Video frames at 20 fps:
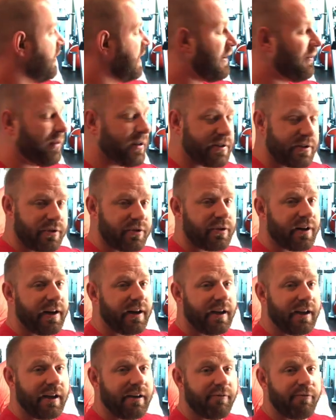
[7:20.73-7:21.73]
he wasn't trying
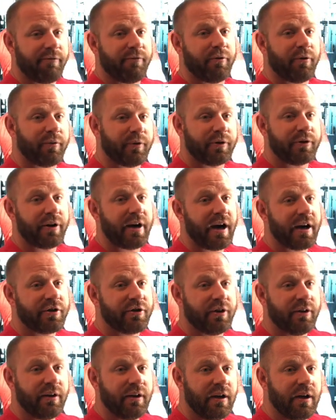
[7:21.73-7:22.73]
to get full
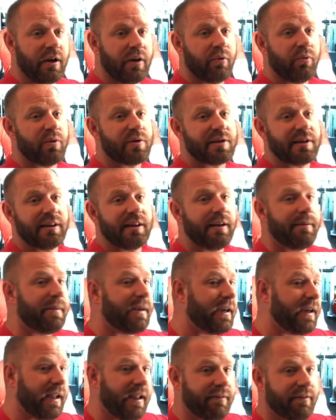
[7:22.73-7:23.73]
retraction, was
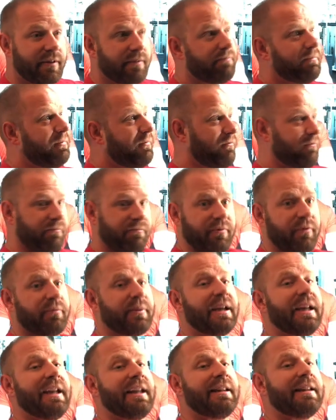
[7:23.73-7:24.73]
limited even from
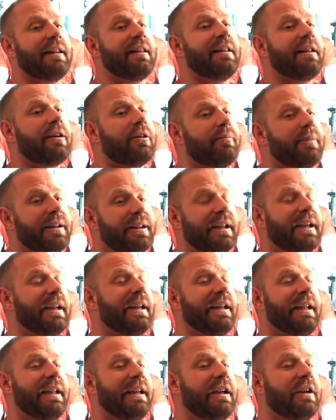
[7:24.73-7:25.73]
getting the little bit that he
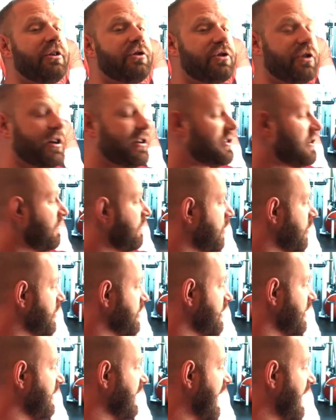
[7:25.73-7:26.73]
needed just to focus
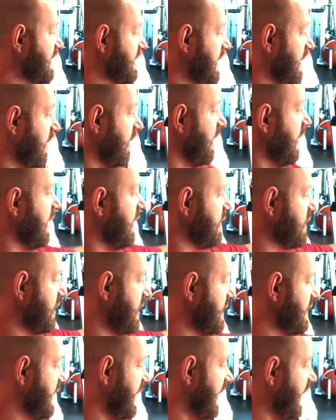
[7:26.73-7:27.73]
on lats here. So you
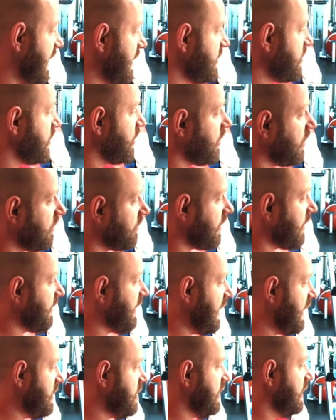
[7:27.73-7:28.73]
see internal
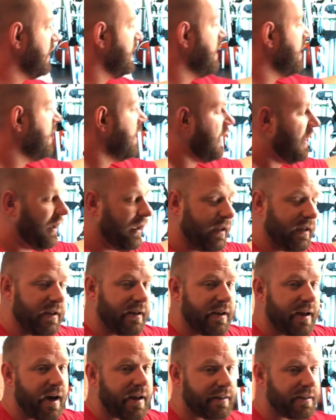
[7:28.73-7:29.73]
rotation and
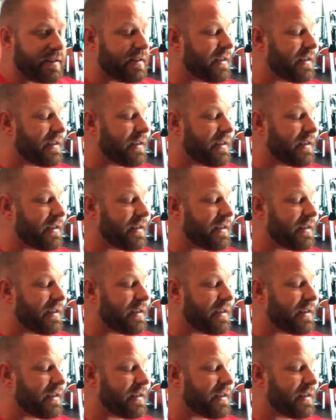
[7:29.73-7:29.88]
not the